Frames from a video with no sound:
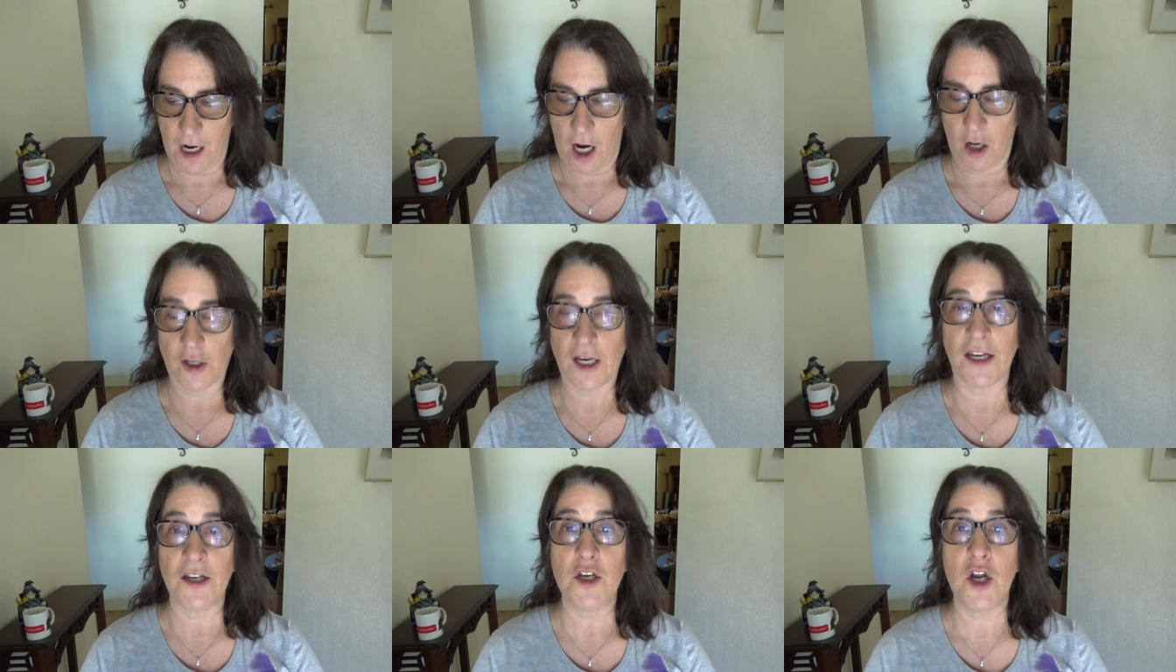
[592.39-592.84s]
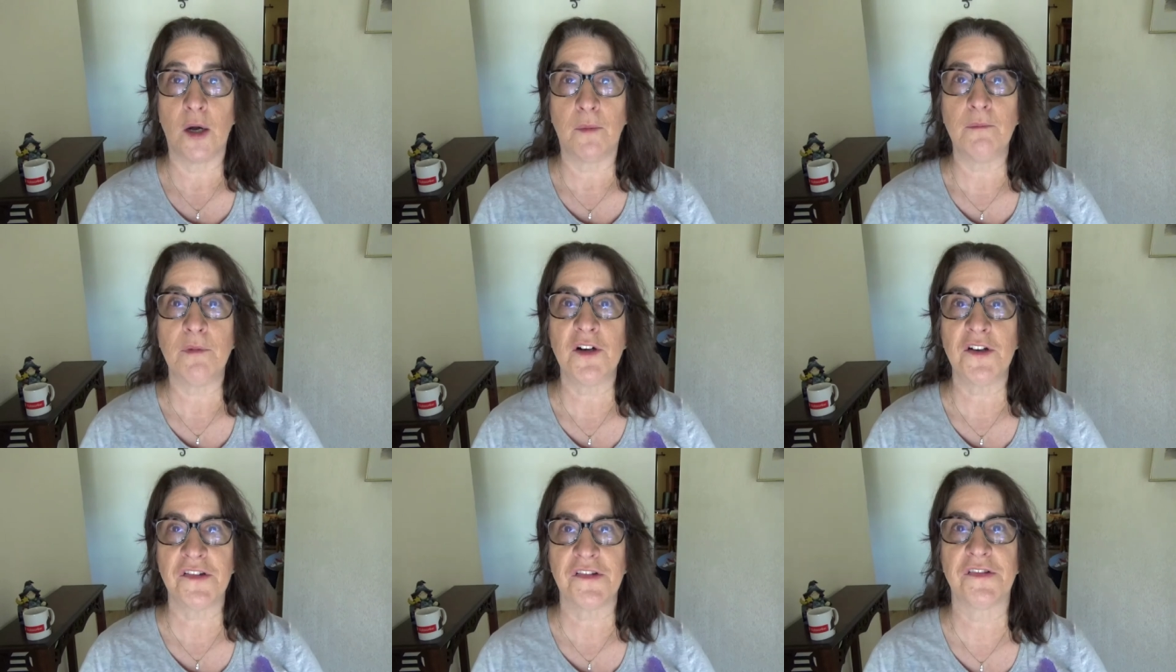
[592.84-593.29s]
Okay,
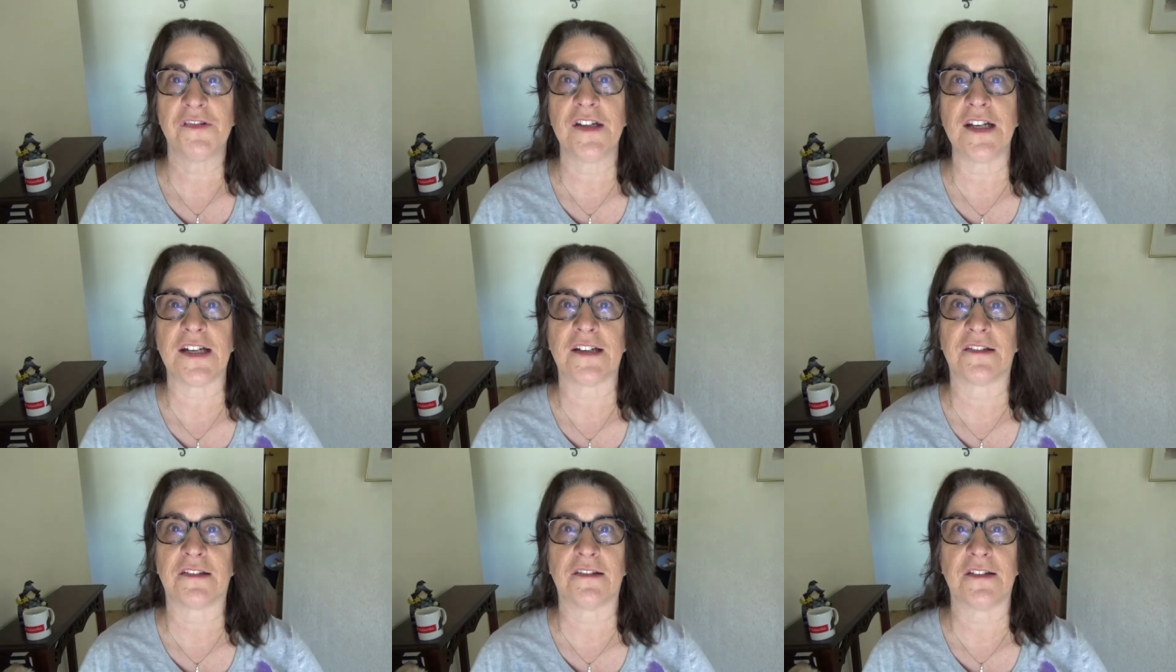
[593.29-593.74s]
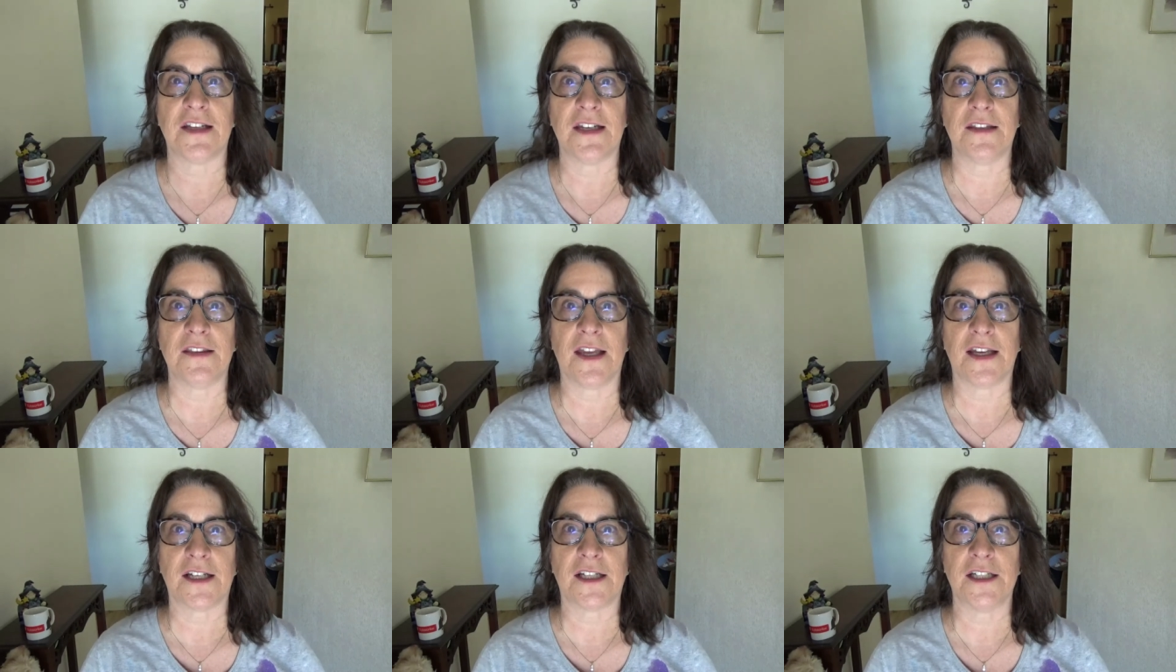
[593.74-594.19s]
number six
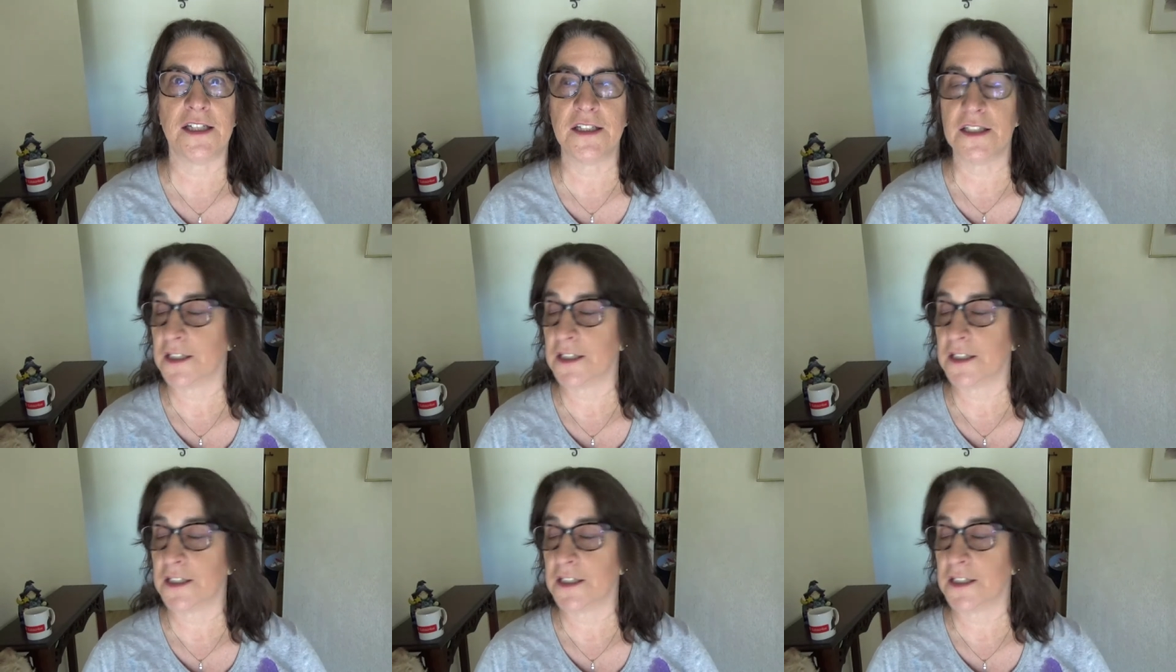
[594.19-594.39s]
thing that can